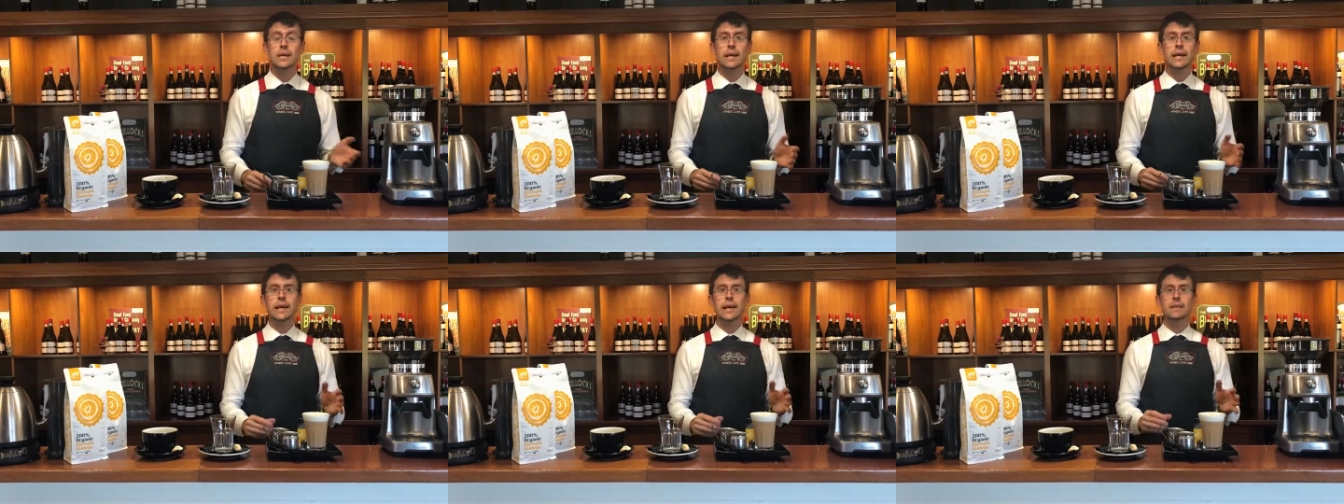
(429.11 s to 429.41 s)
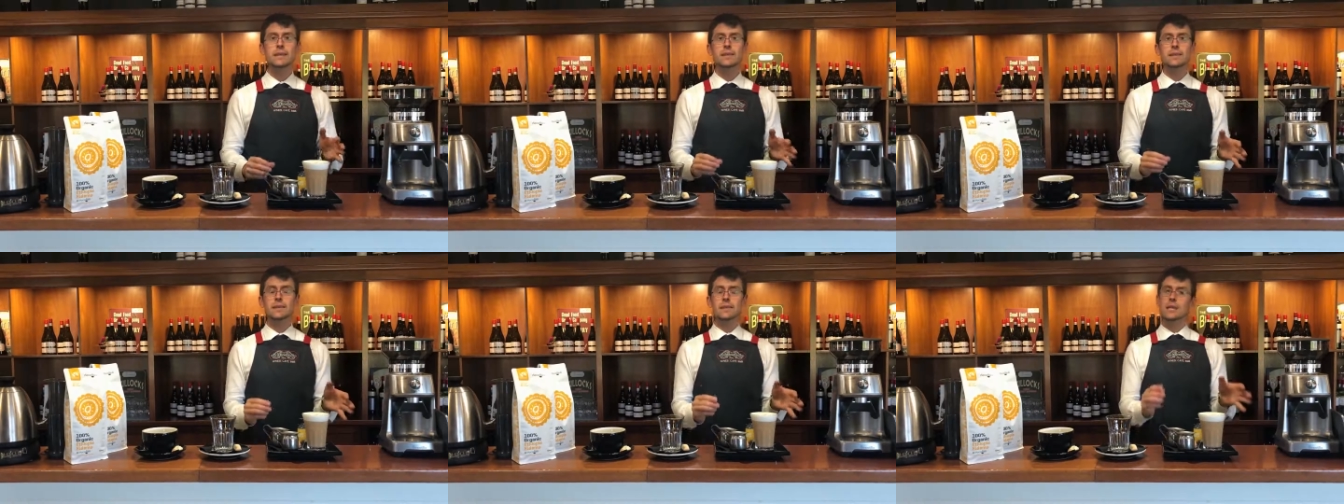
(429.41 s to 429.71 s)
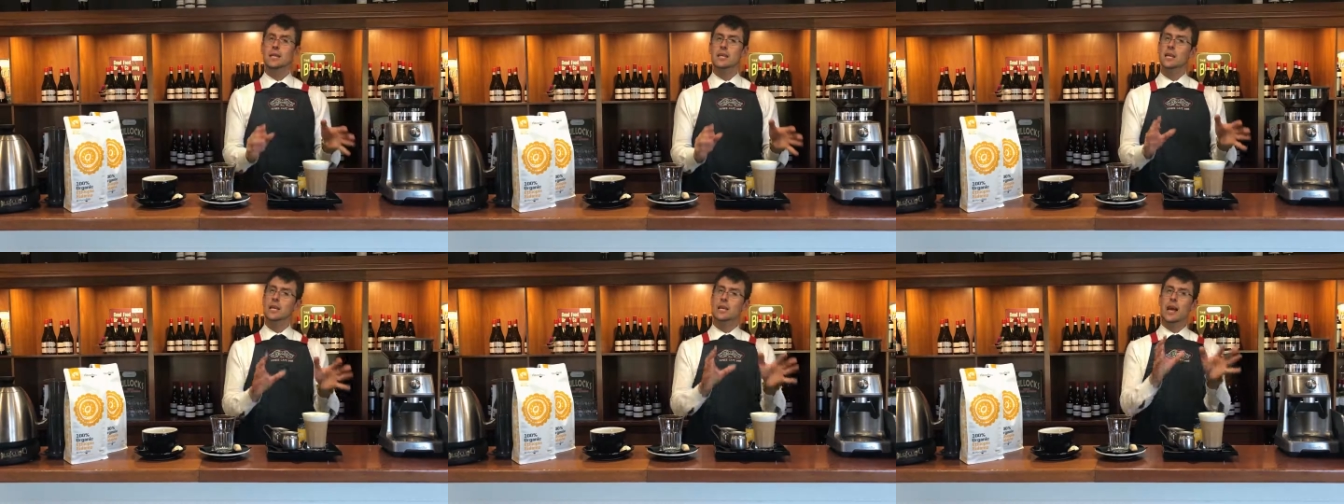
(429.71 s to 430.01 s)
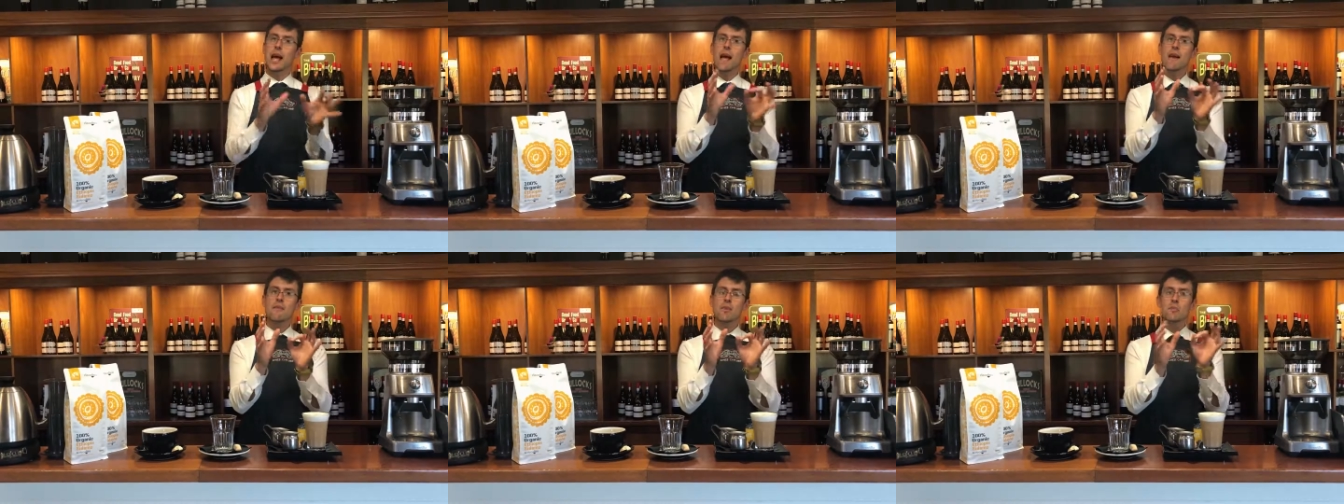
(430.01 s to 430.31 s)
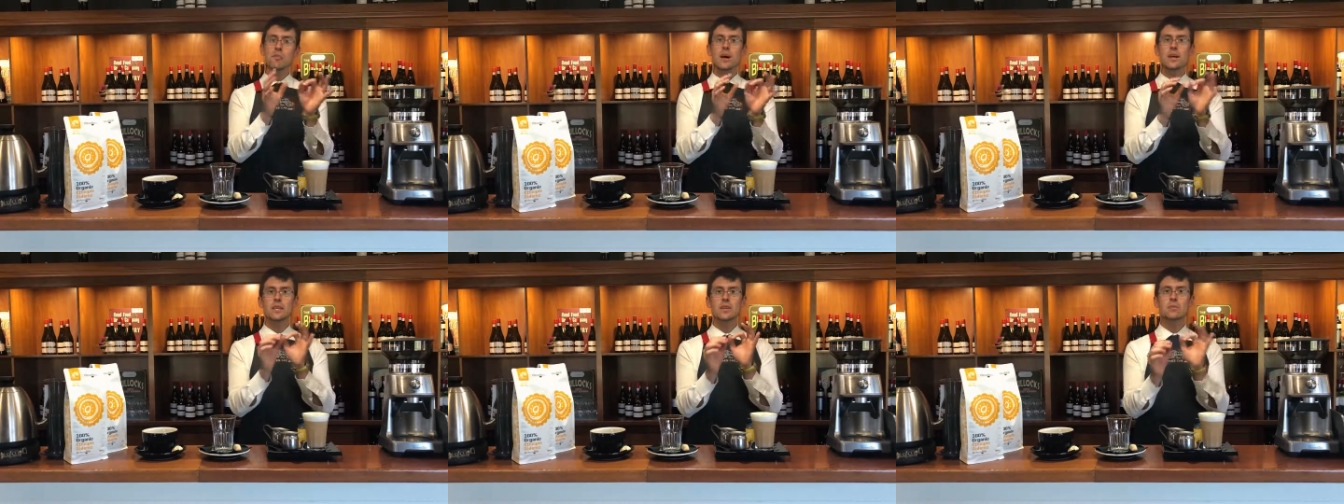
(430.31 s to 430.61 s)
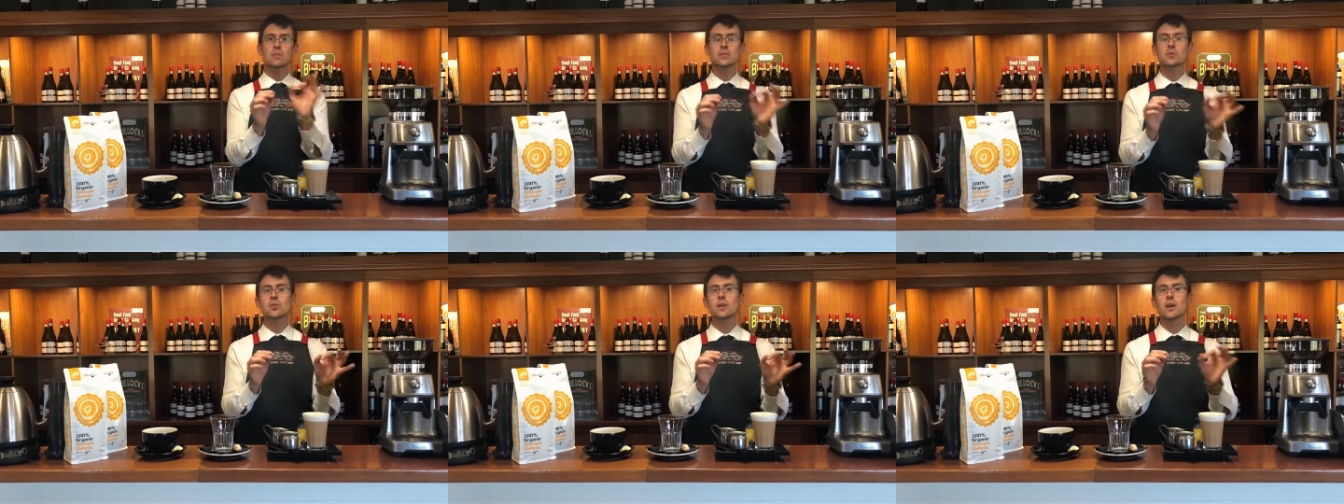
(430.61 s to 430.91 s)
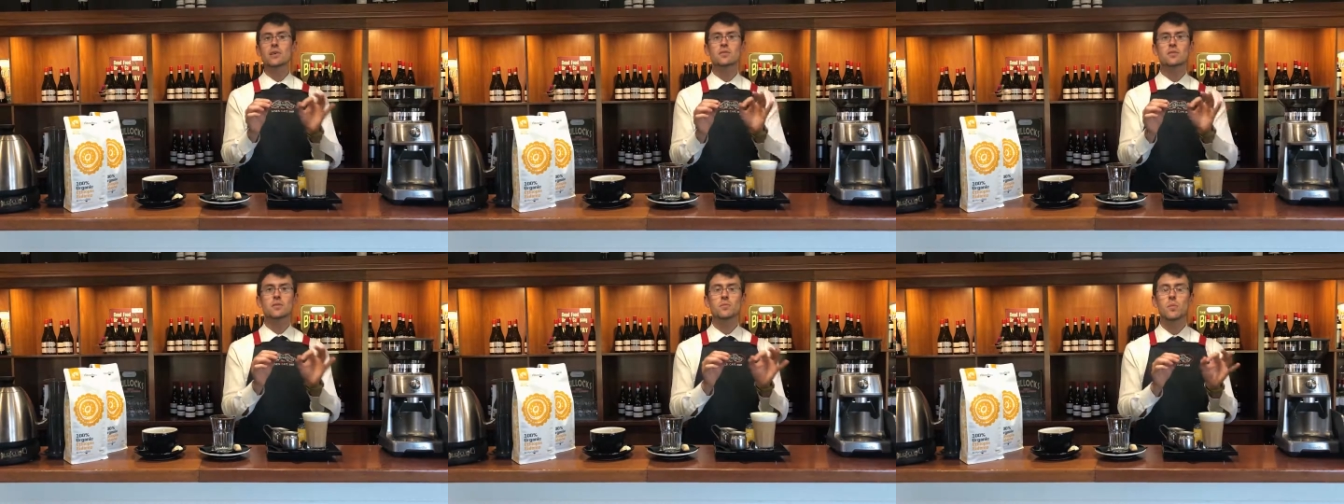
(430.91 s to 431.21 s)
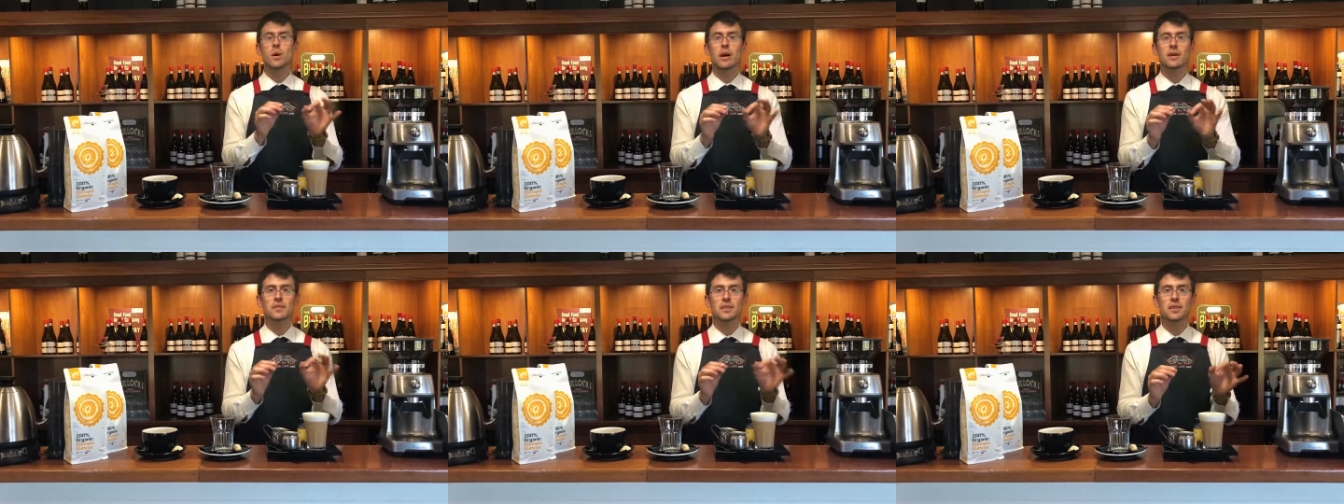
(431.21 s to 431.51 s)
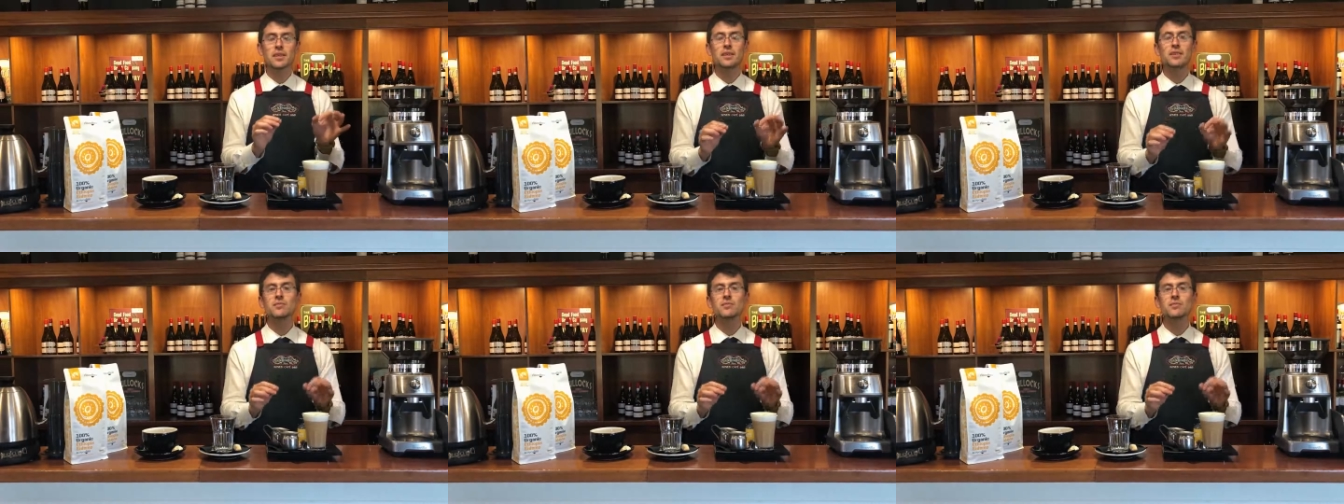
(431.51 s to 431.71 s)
and then everybody was customizing